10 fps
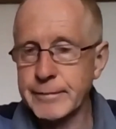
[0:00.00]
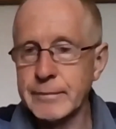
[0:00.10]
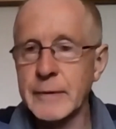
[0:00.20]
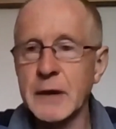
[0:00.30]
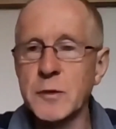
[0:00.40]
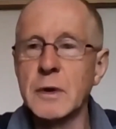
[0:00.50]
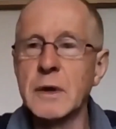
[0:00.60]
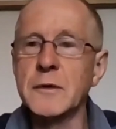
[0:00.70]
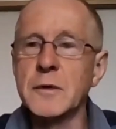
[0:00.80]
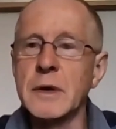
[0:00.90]

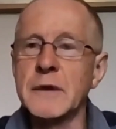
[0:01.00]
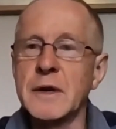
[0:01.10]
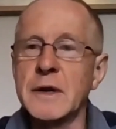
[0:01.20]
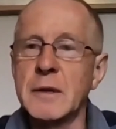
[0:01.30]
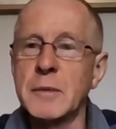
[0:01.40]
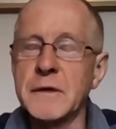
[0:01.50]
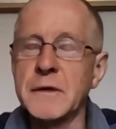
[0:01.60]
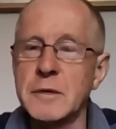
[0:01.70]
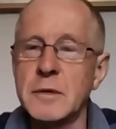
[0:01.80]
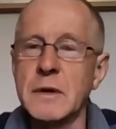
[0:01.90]
That's what I said the
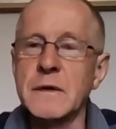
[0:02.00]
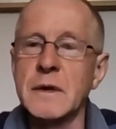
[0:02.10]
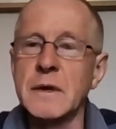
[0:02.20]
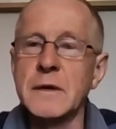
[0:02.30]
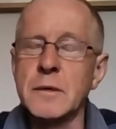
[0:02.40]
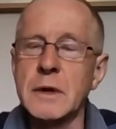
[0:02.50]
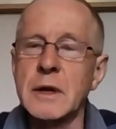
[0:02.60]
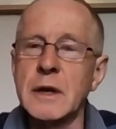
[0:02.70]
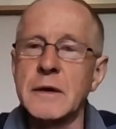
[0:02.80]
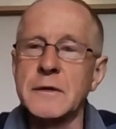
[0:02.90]
message was, and that's what it
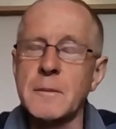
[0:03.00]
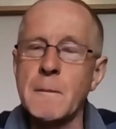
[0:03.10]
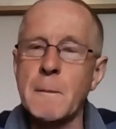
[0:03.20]
is.